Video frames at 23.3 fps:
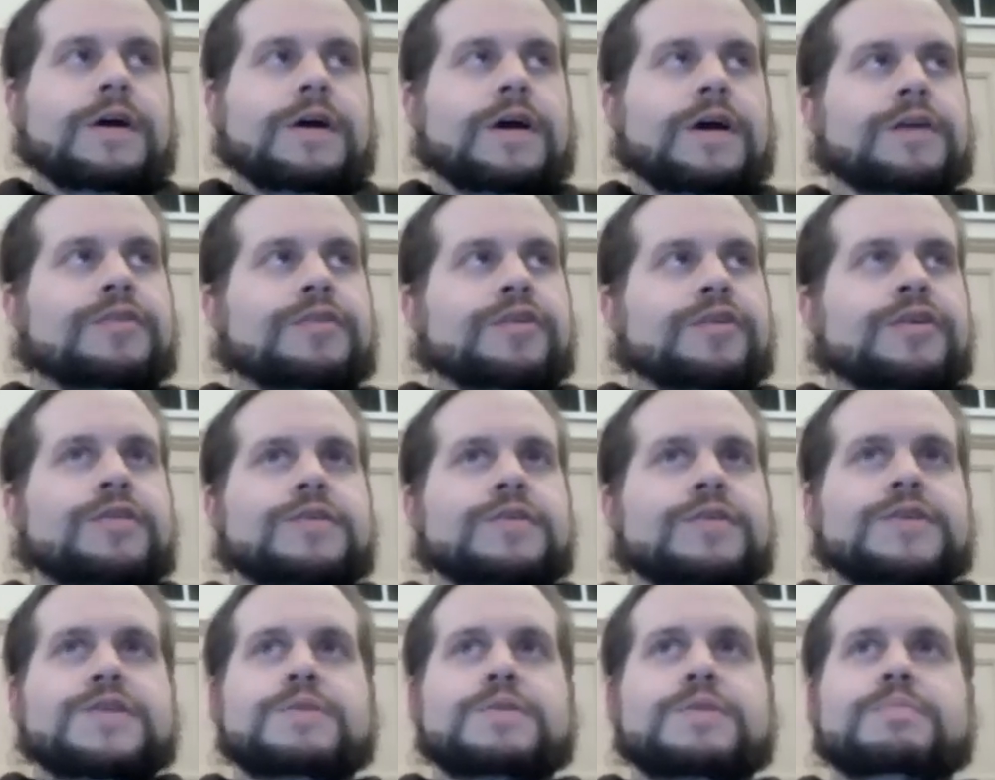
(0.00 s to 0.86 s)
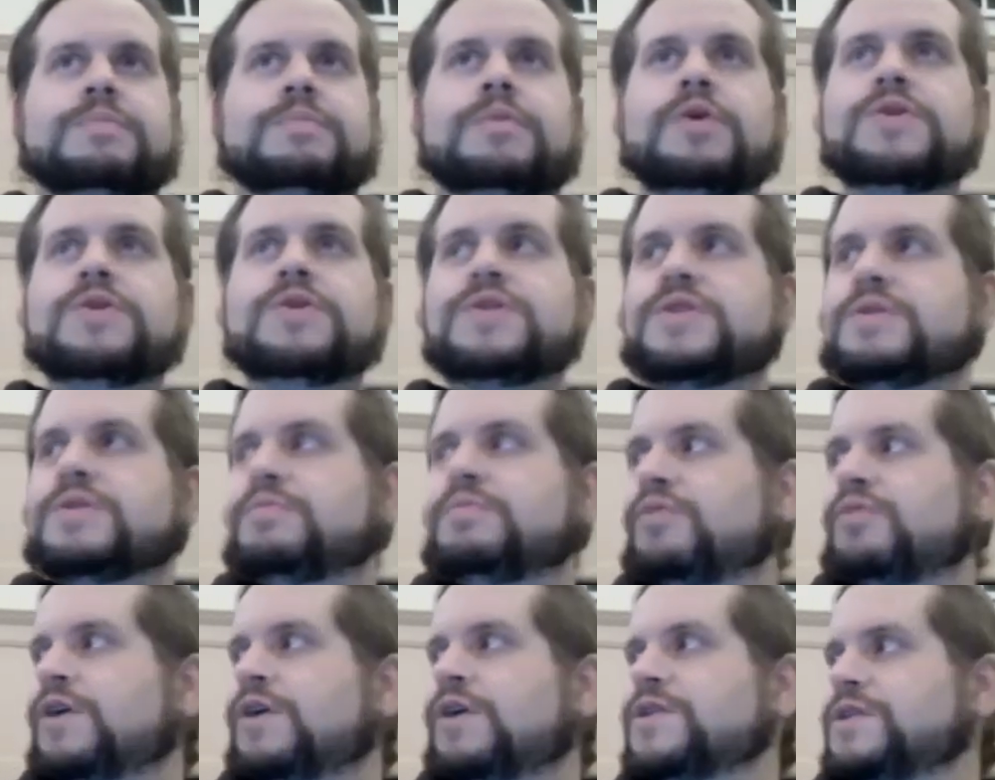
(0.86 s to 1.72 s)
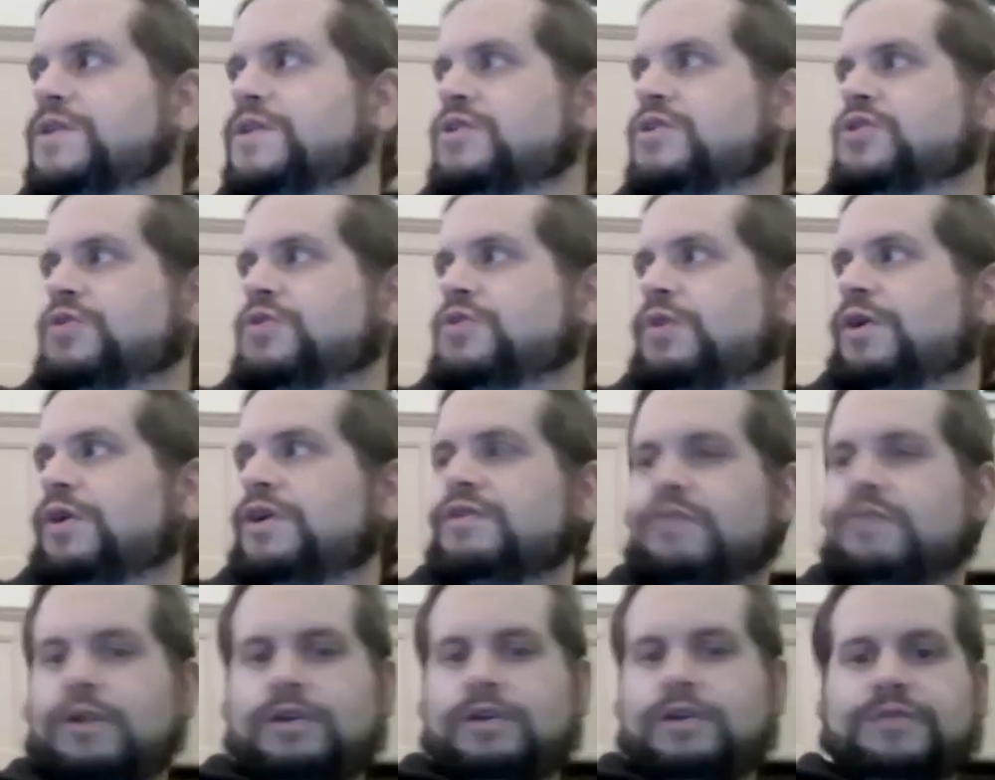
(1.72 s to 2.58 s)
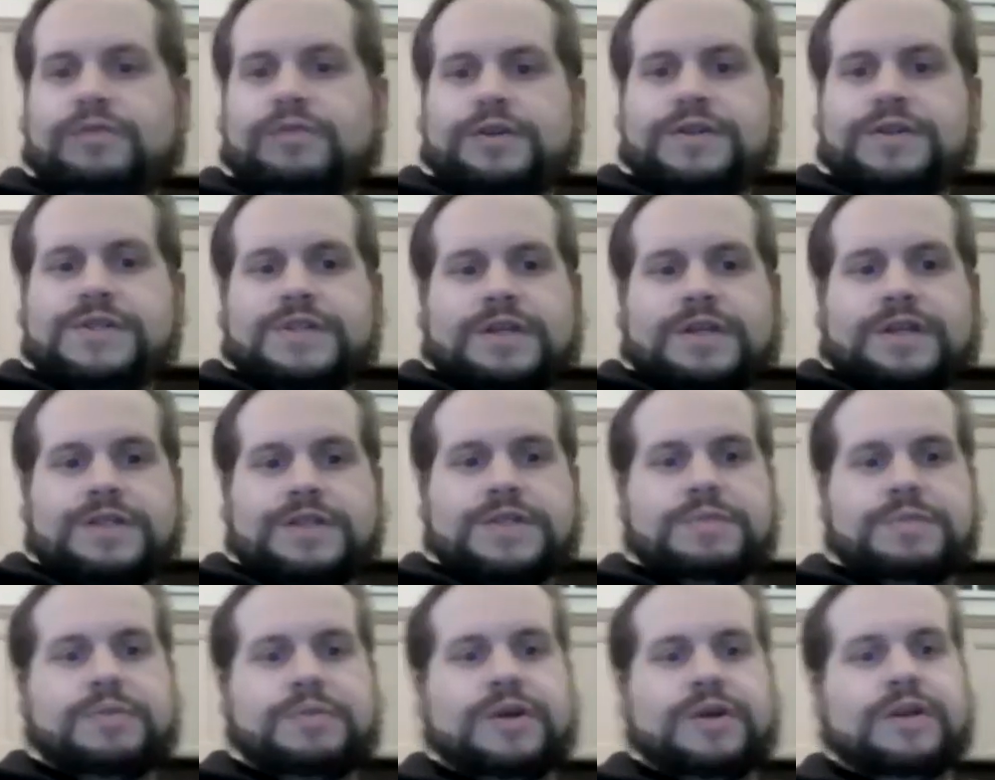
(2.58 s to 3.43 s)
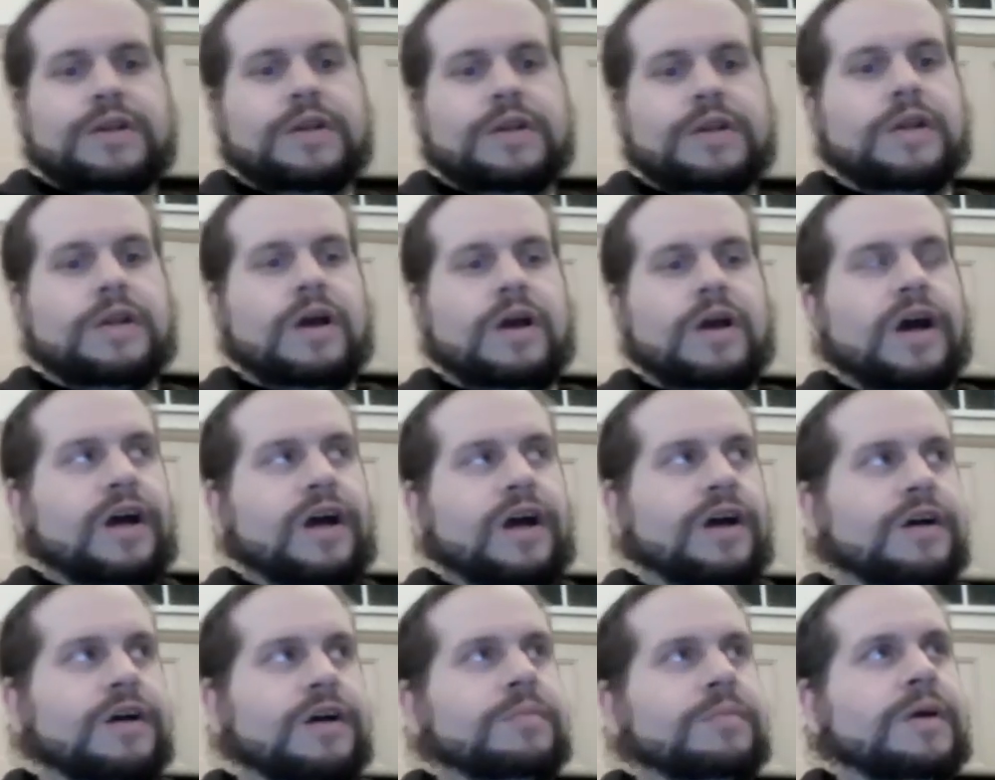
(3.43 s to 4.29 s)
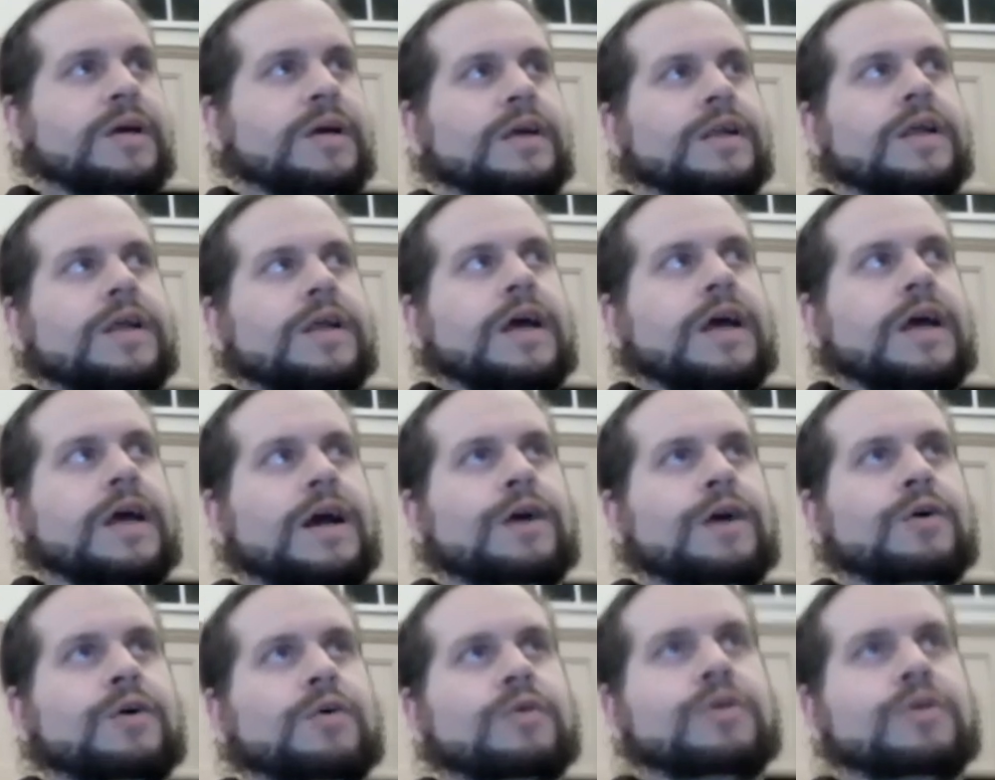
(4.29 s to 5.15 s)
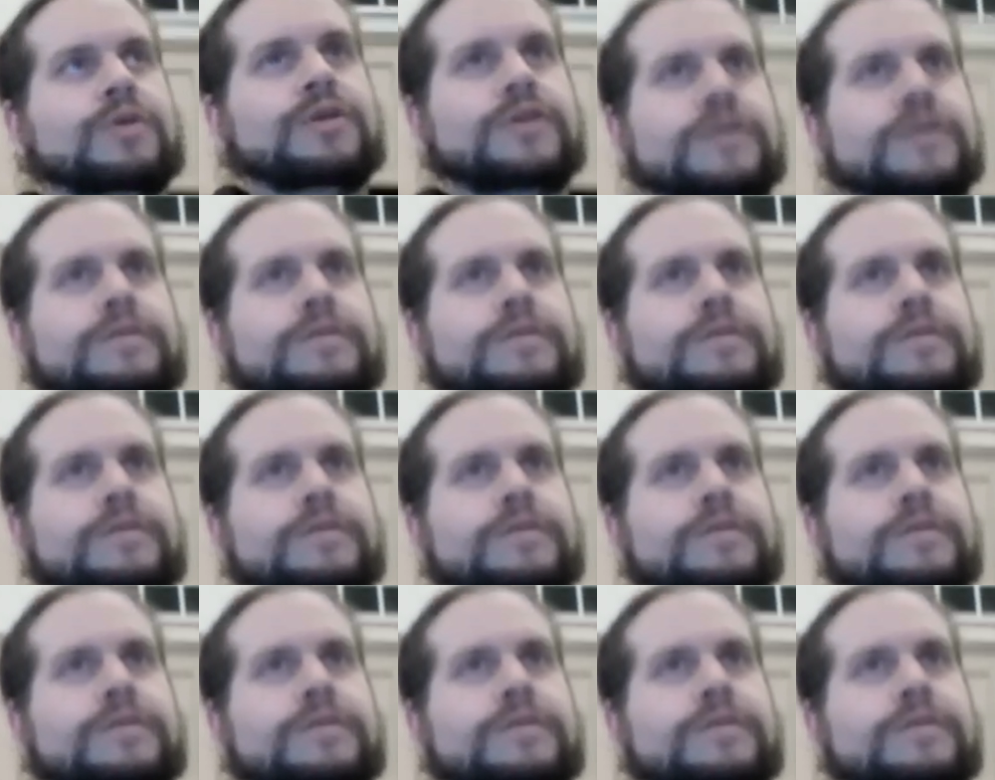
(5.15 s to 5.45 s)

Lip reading: I think the most surprising joy of all of this has been how